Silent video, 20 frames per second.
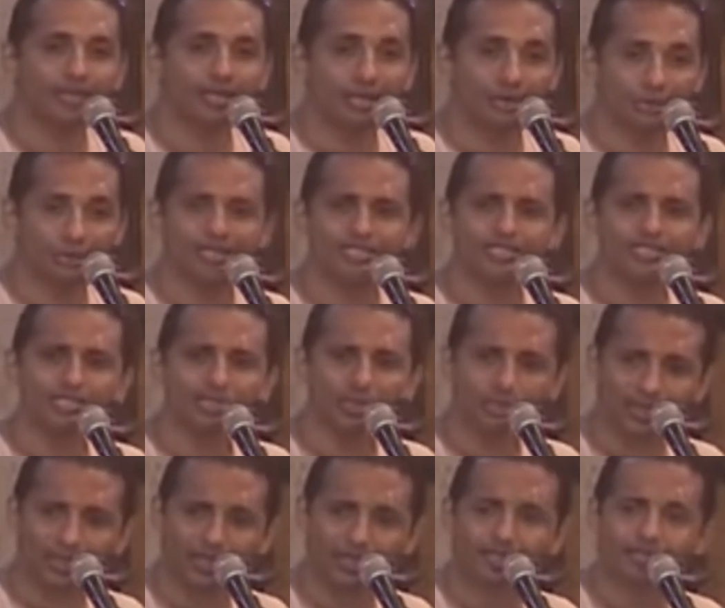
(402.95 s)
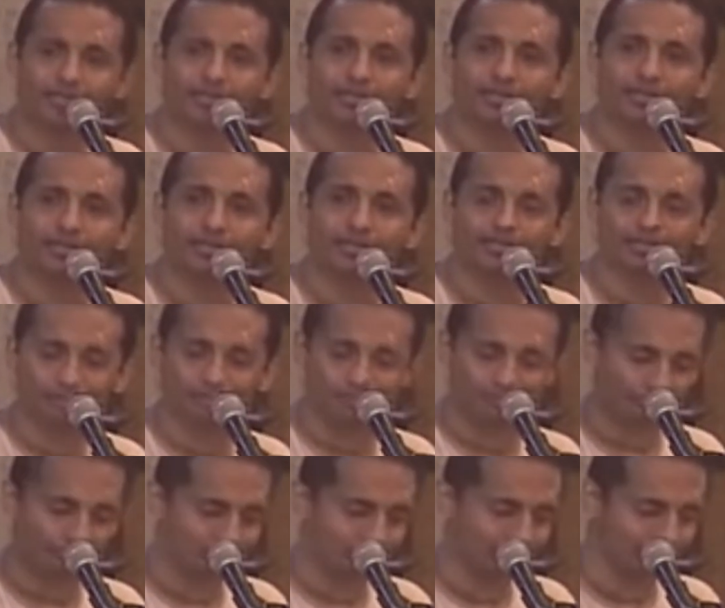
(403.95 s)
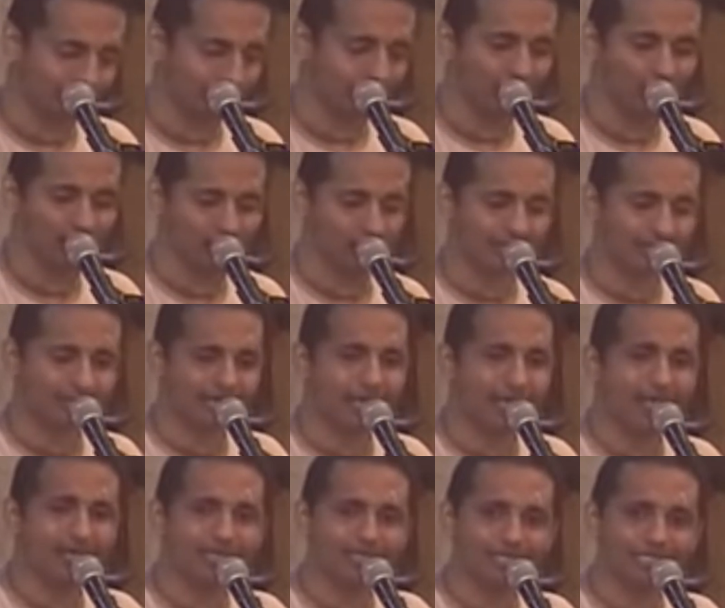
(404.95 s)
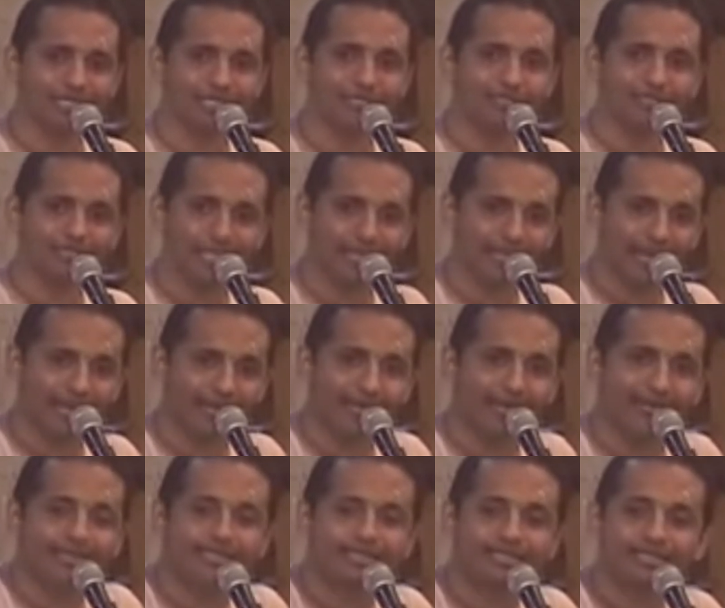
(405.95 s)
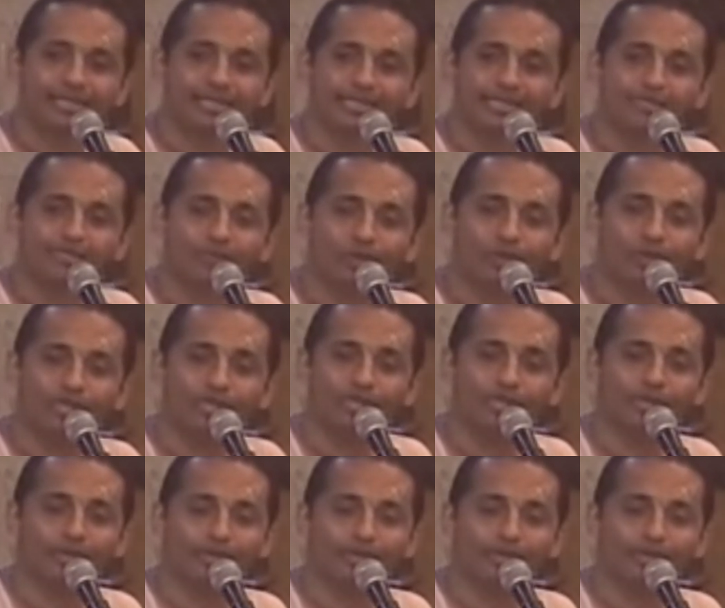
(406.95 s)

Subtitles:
In one such occasion, his hands, limbs entered inside the body.